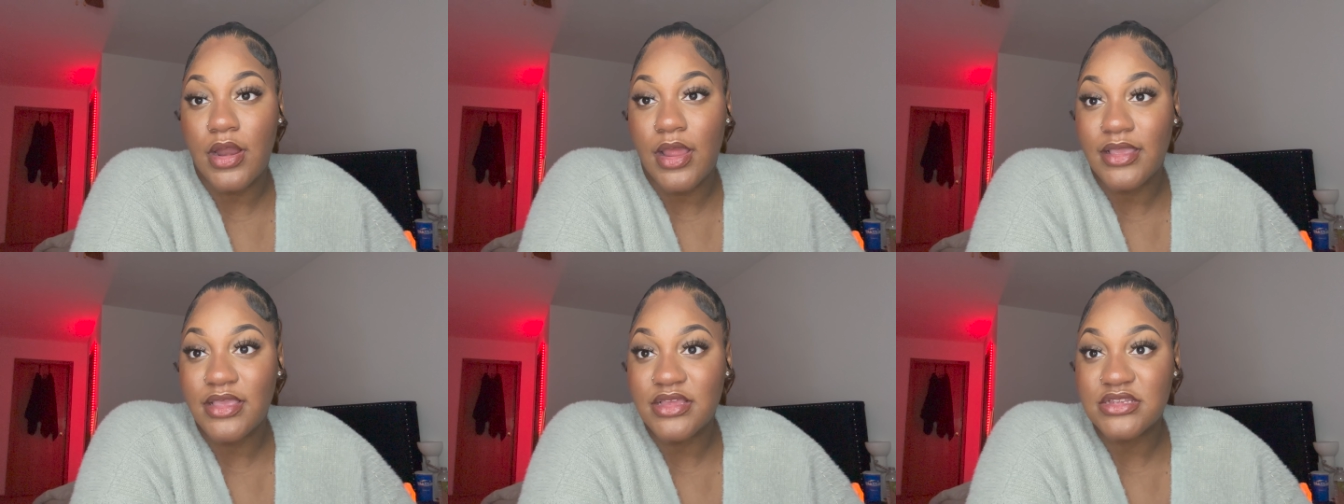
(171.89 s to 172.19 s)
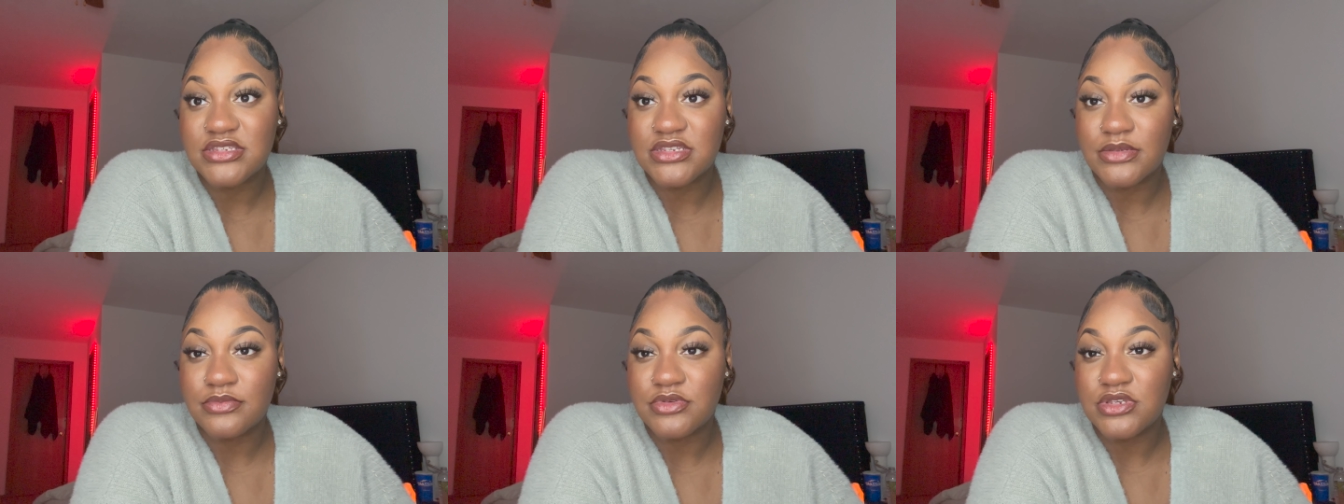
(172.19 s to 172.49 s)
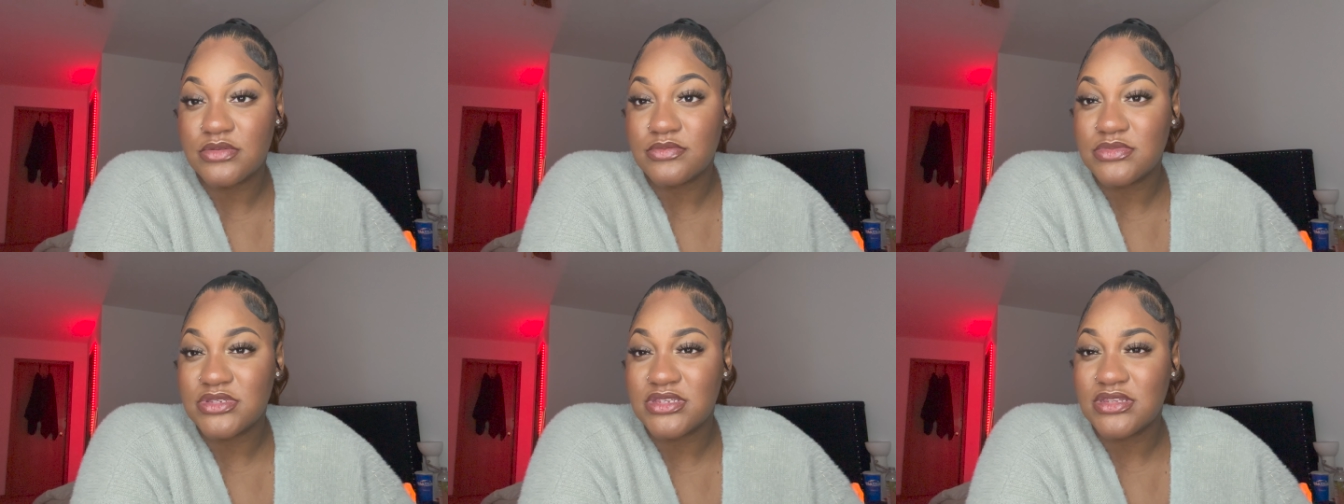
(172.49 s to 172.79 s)
I get
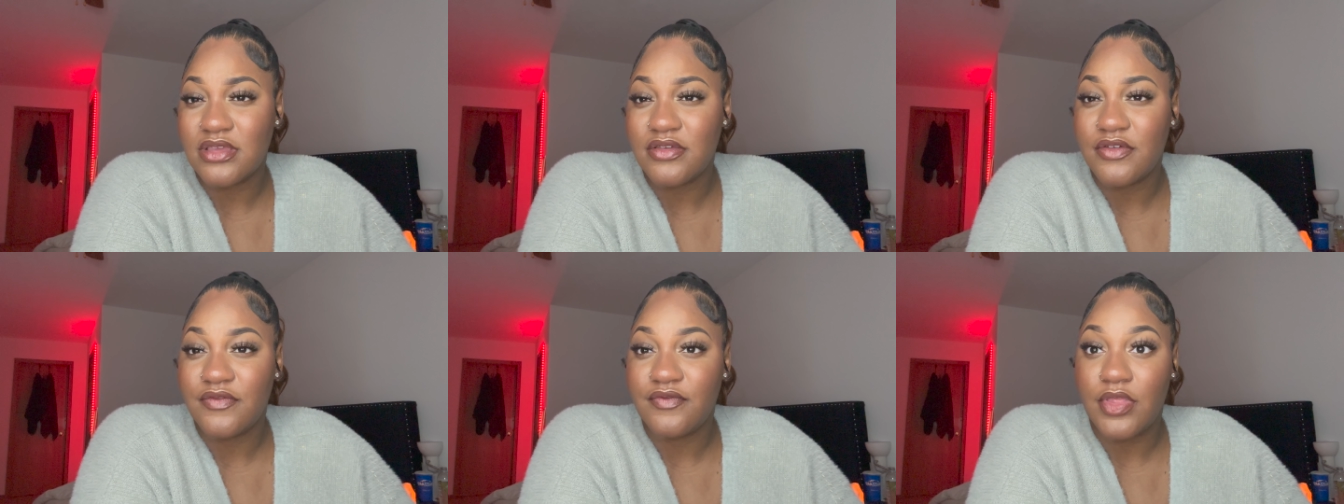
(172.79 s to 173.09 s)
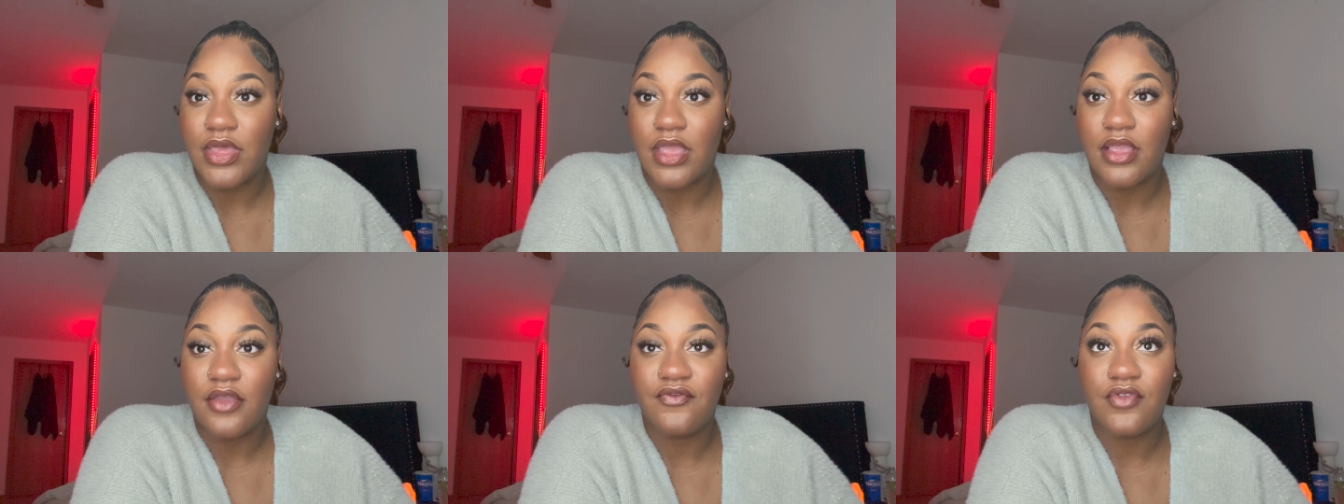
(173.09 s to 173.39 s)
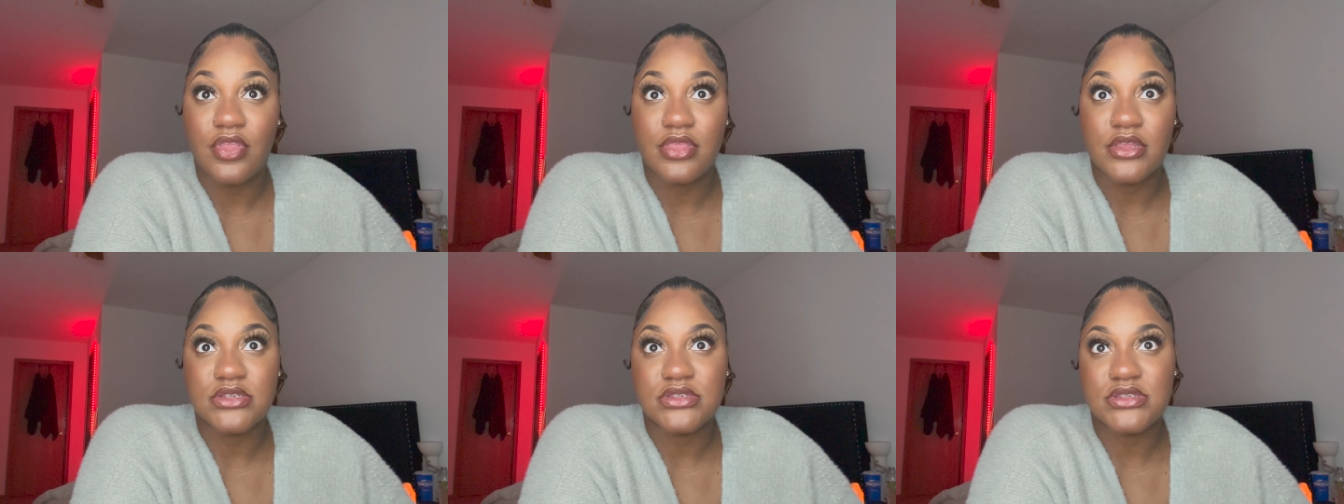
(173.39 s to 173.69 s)
symptoms of like
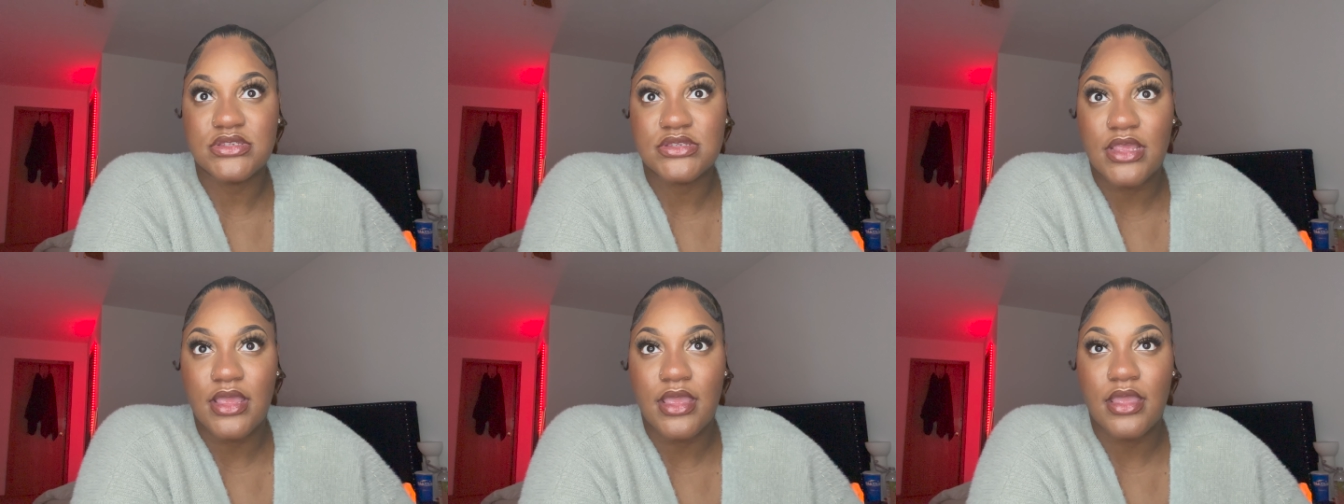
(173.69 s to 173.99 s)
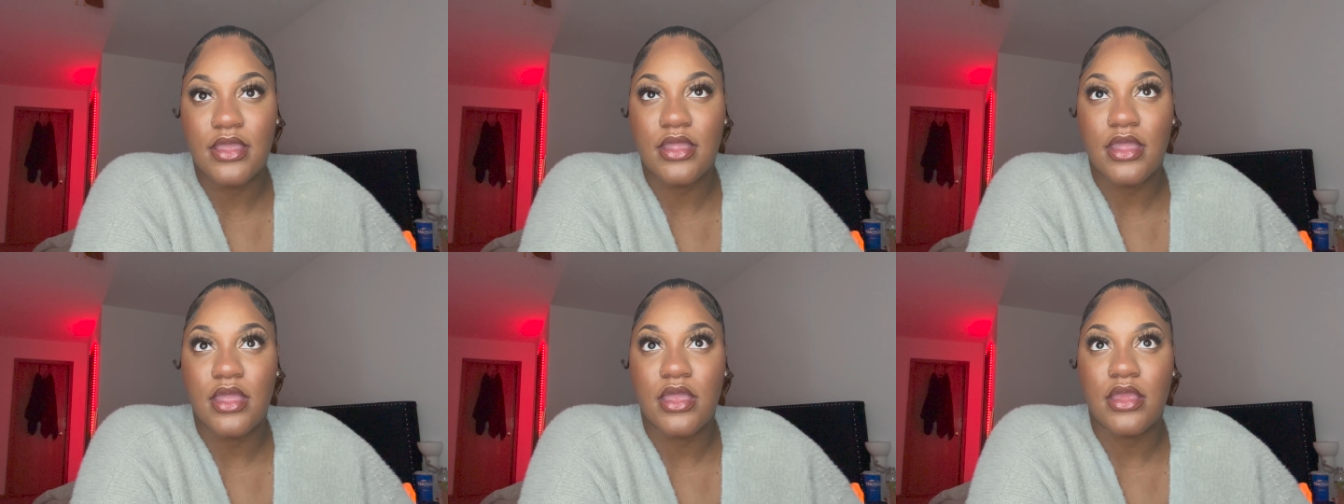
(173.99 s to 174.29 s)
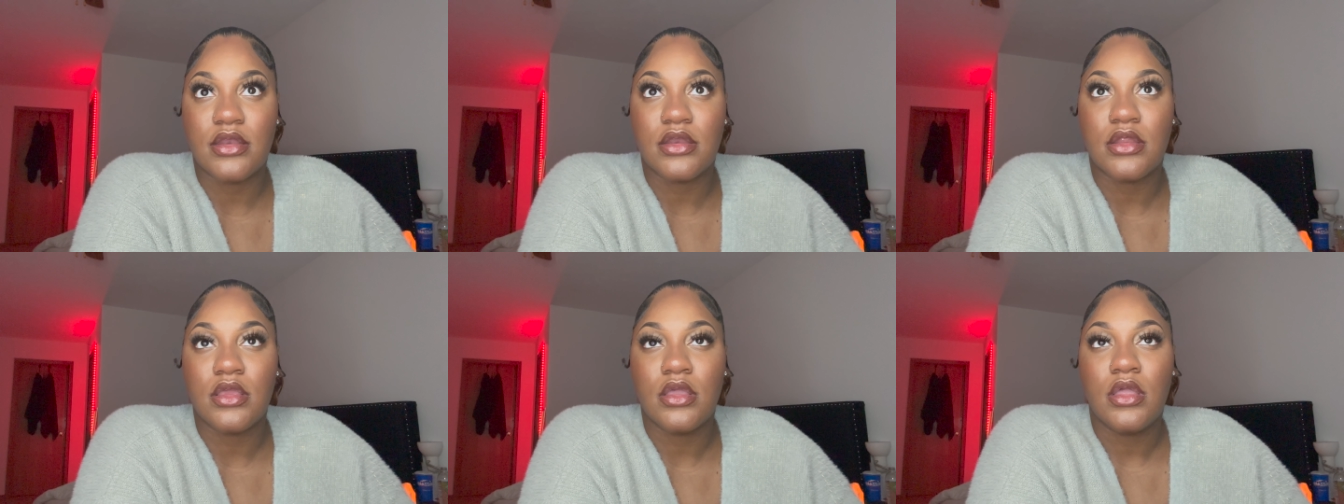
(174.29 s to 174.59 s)
feeling sick
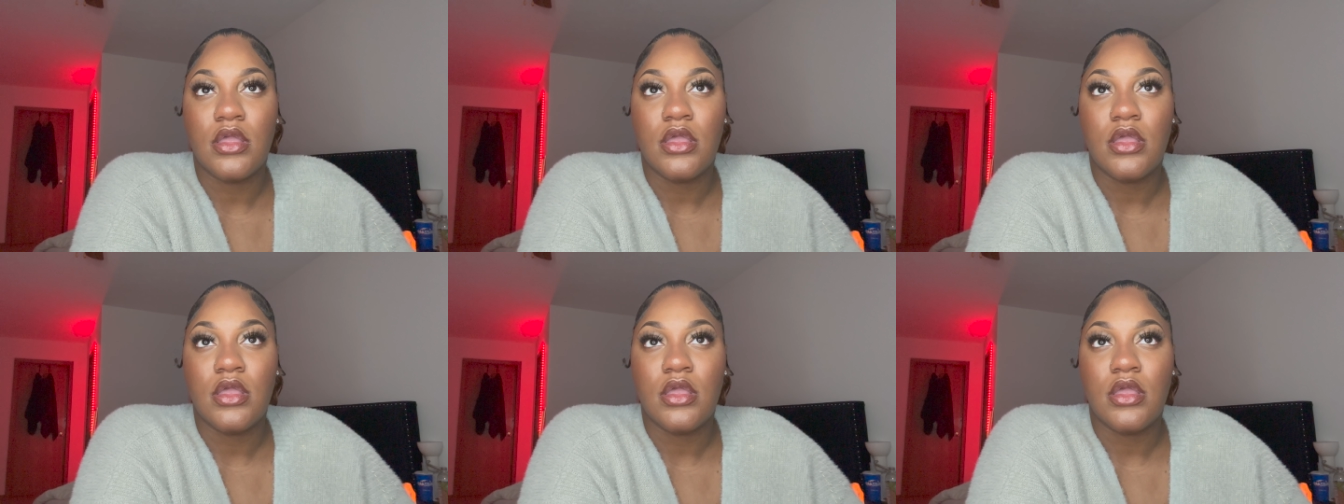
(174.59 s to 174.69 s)
and